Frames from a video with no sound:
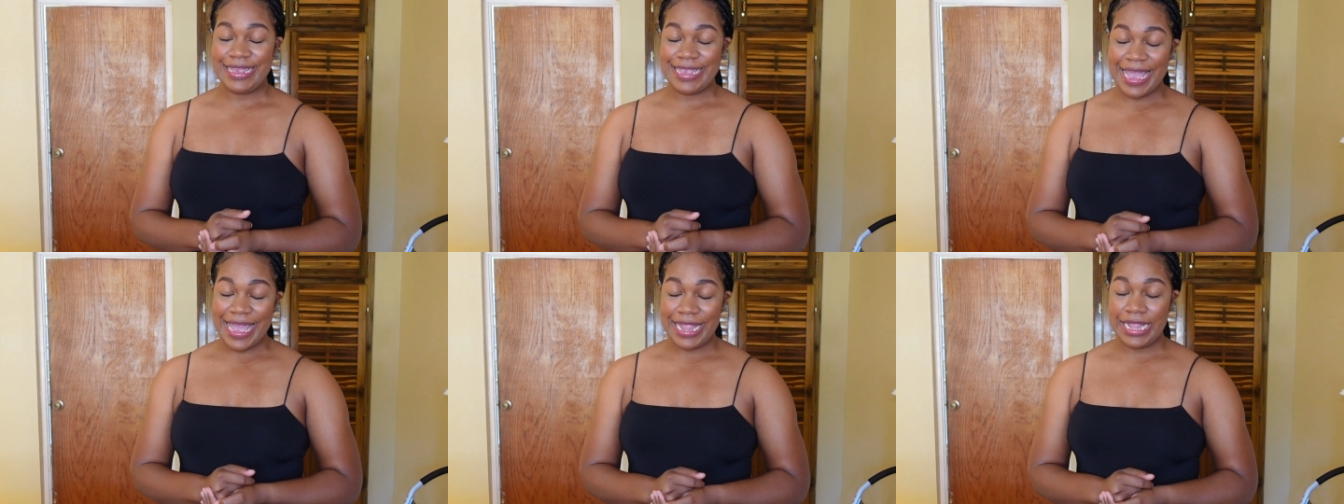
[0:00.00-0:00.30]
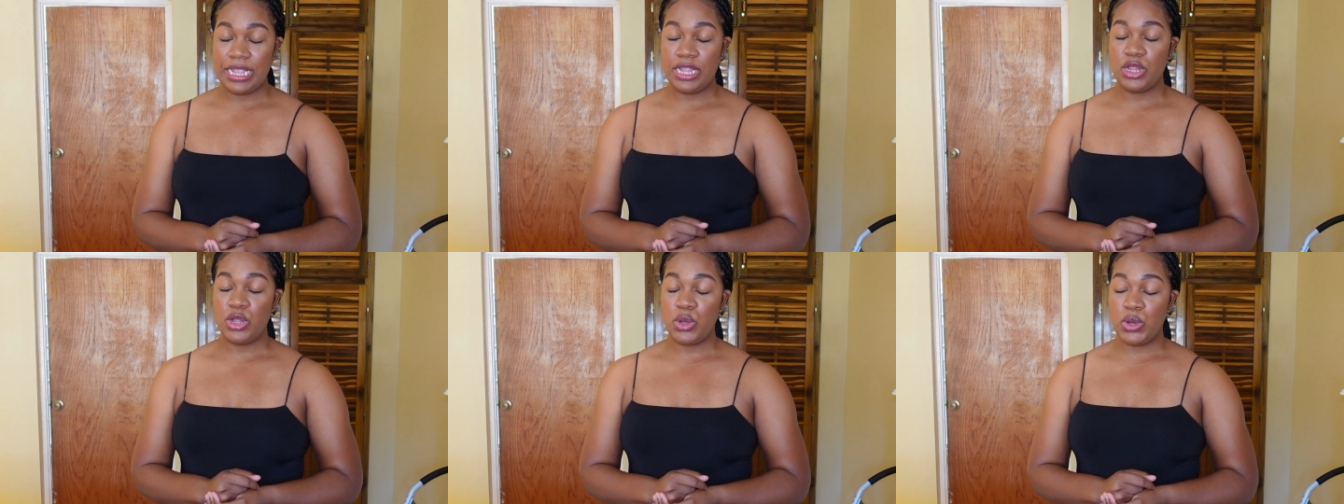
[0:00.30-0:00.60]
10
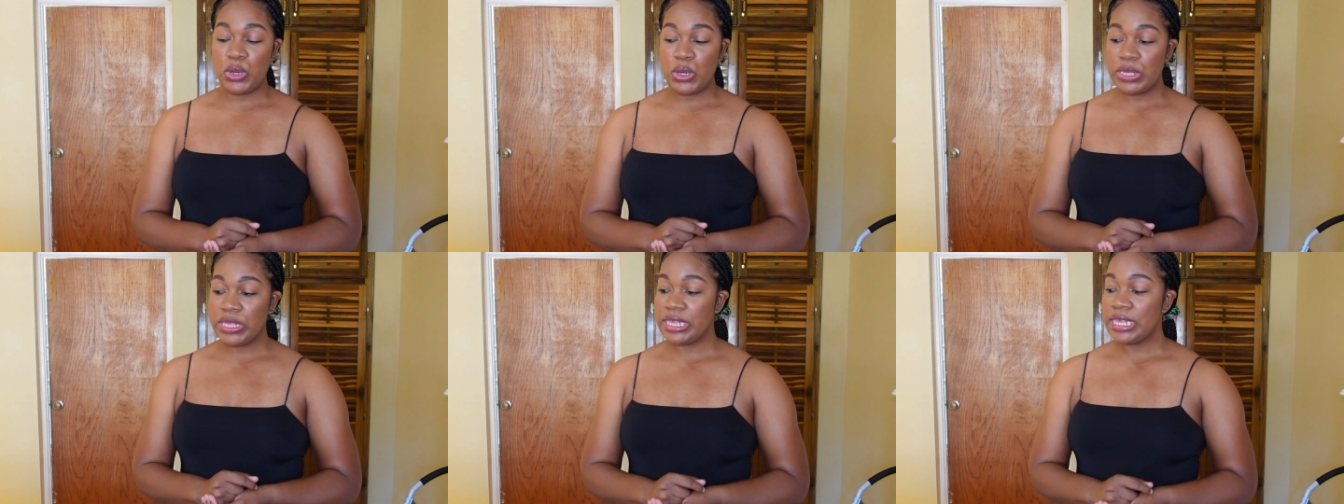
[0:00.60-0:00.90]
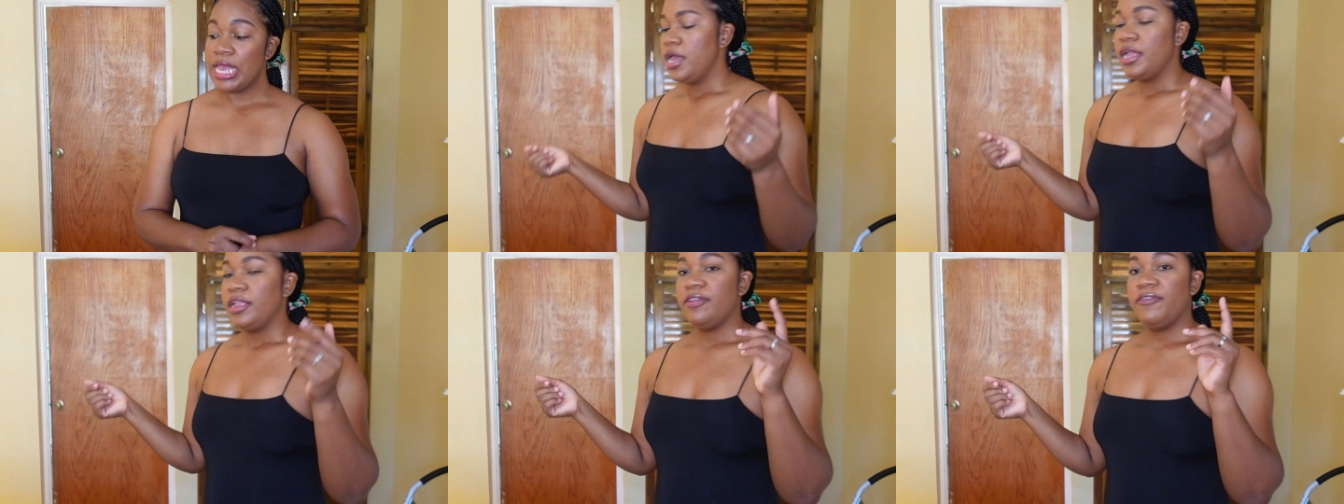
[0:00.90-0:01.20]
in those.
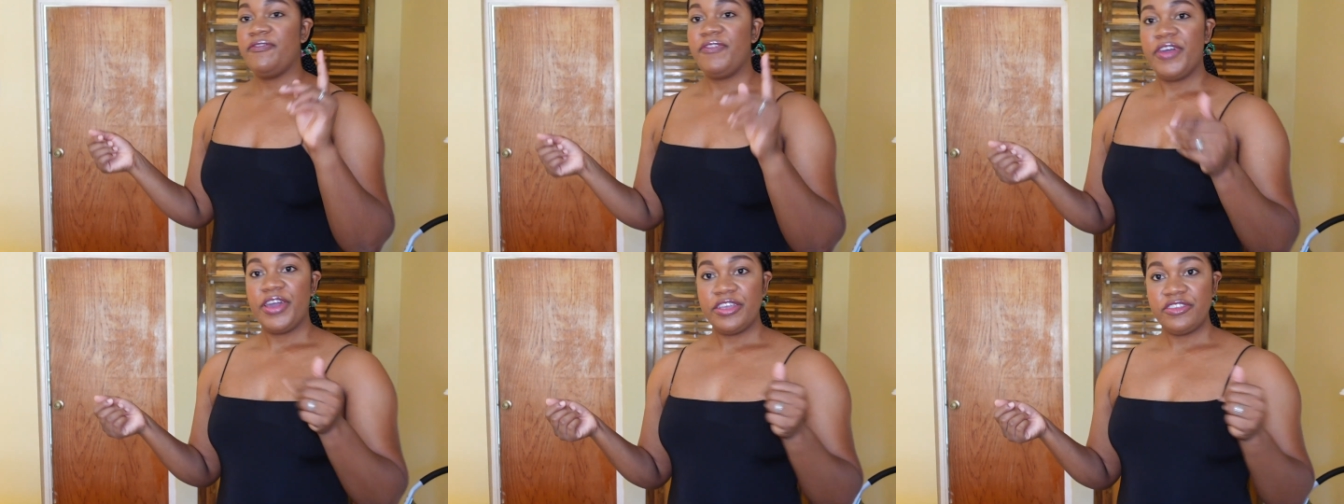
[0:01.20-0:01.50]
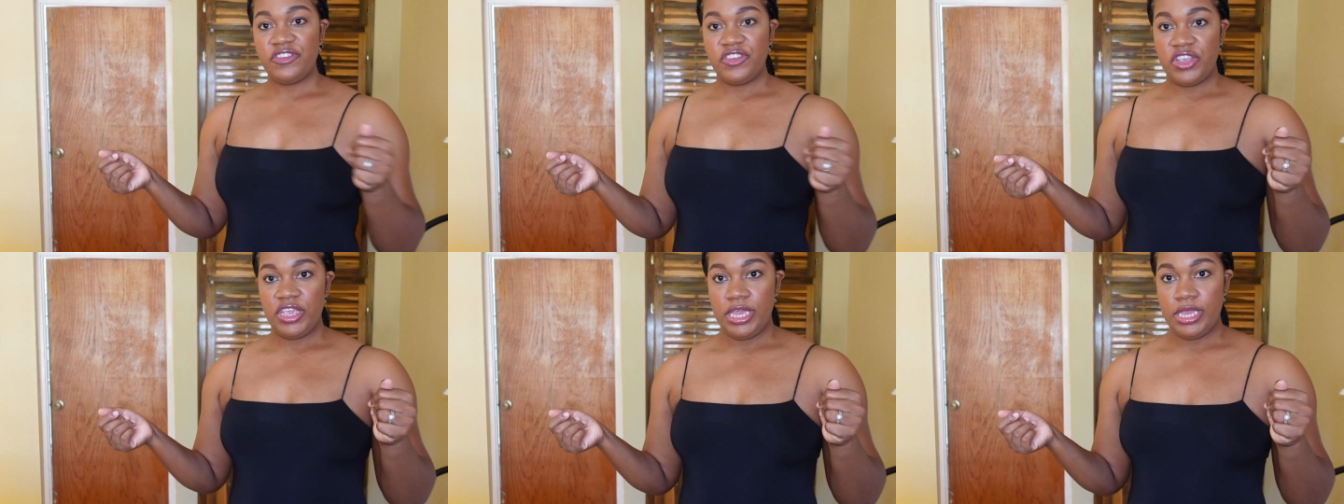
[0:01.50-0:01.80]
The
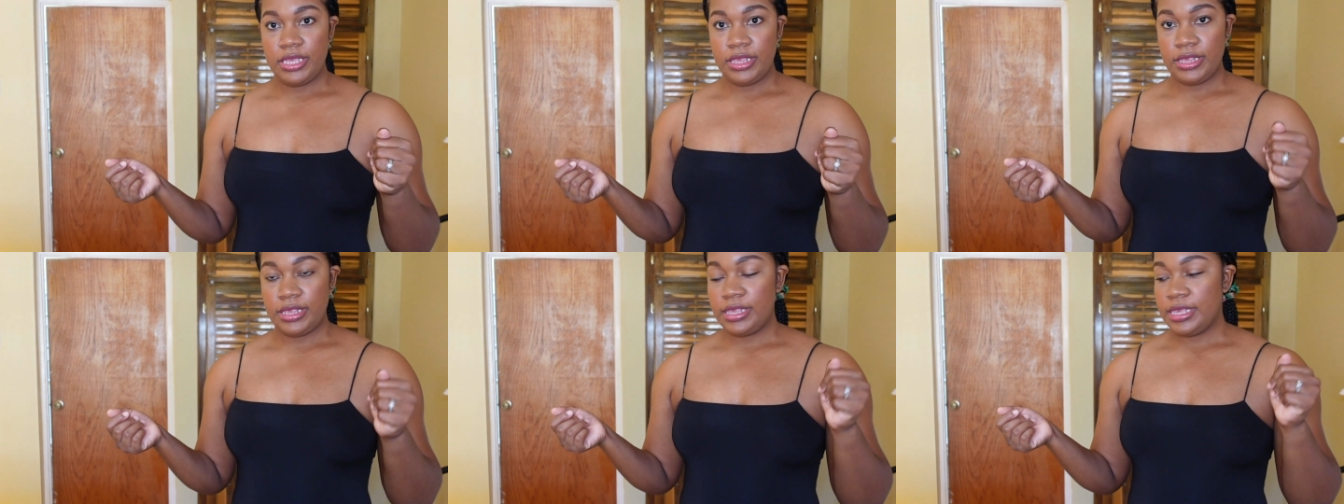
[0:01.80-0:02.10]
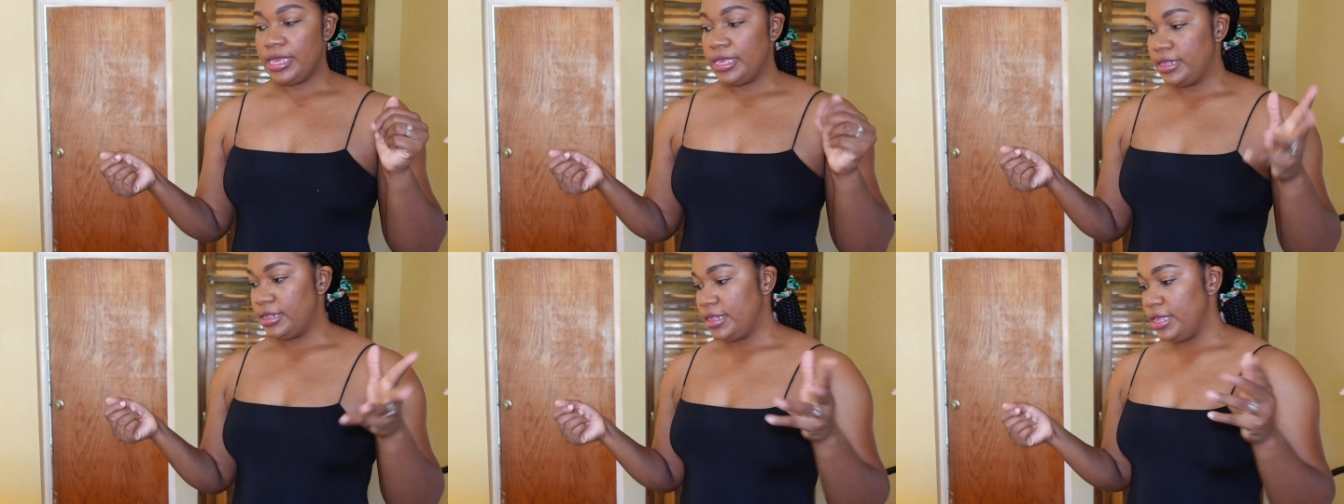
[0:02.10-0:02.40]
first jeans
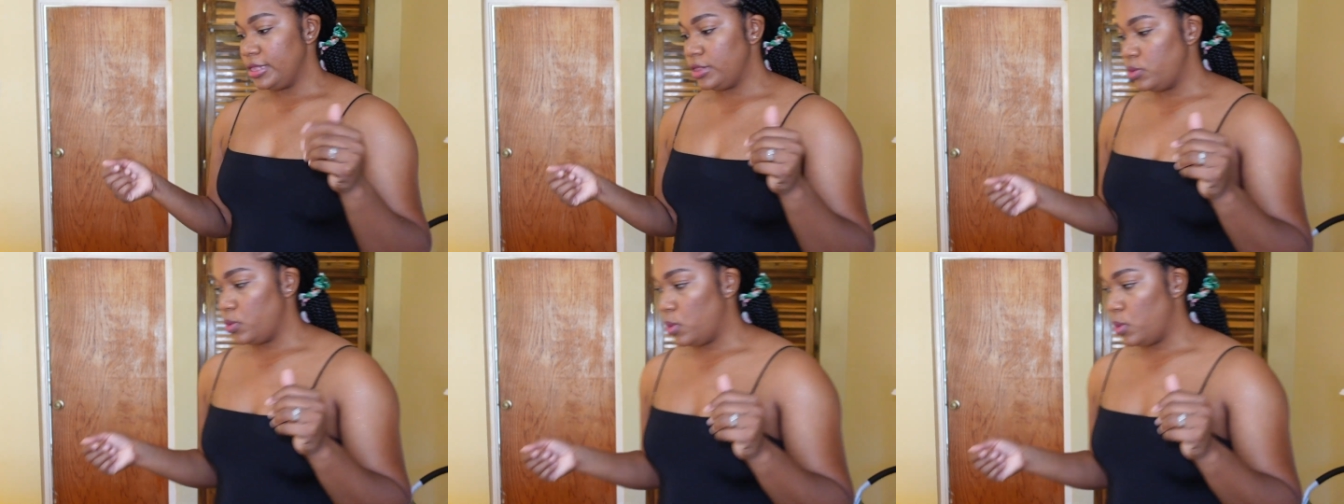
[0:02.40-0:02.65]
is this